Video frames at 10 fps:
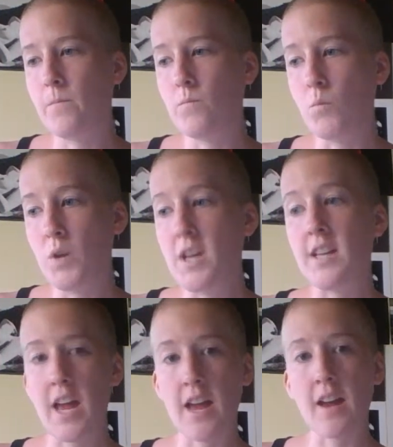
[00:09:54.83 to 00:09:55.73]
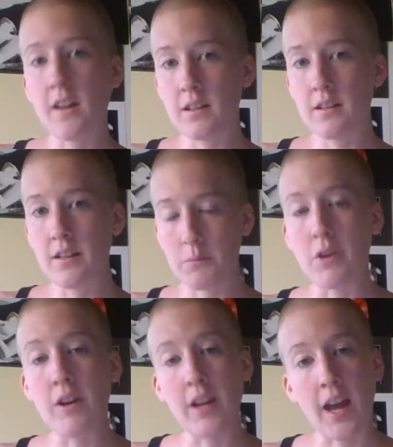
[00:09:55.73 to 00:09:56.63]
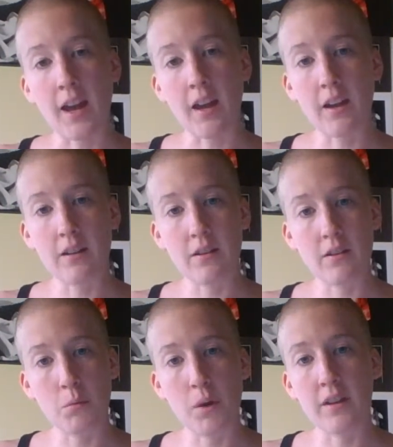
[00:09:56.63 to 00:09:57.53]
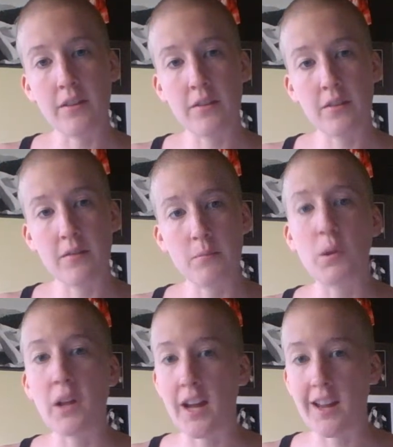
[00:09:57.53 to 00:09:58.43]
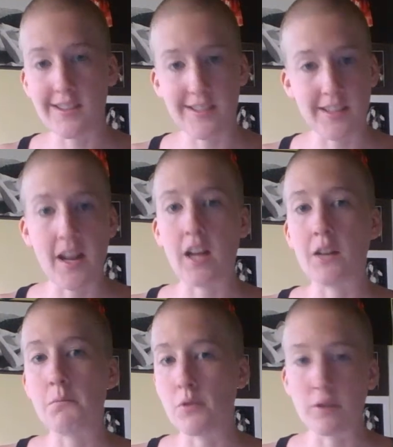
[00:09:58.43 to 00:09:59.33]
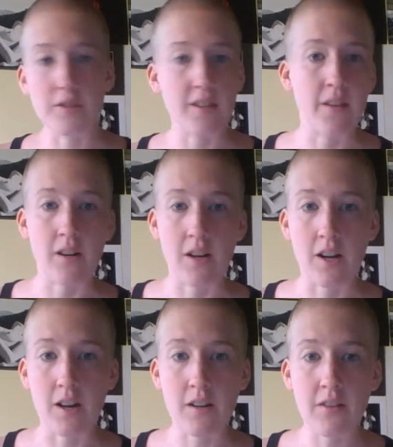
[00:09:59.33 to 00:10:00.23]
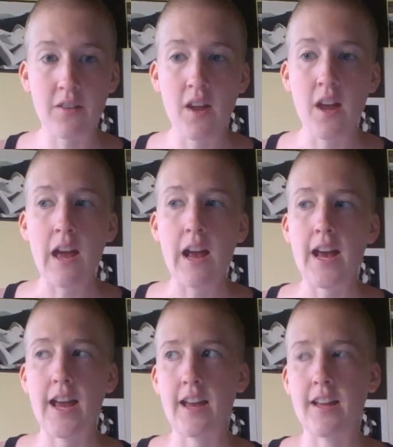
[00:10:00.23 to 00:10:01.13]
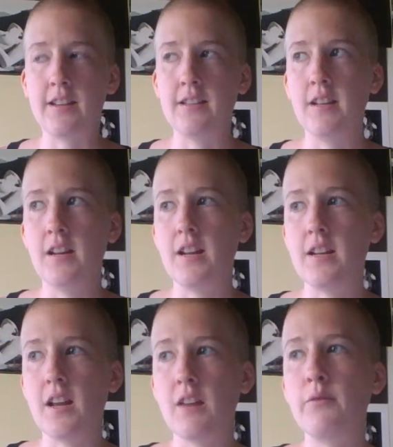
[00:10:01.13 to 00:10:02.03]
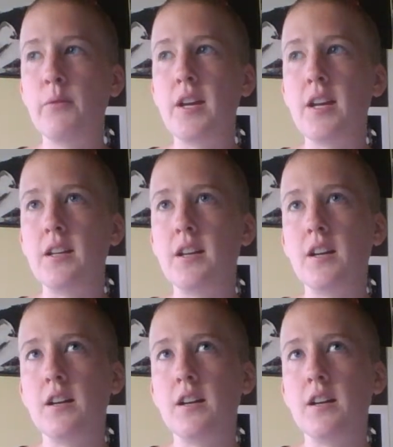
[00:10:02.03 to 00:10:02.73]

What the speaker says: we can communicate with plants and animals and the earth. And if we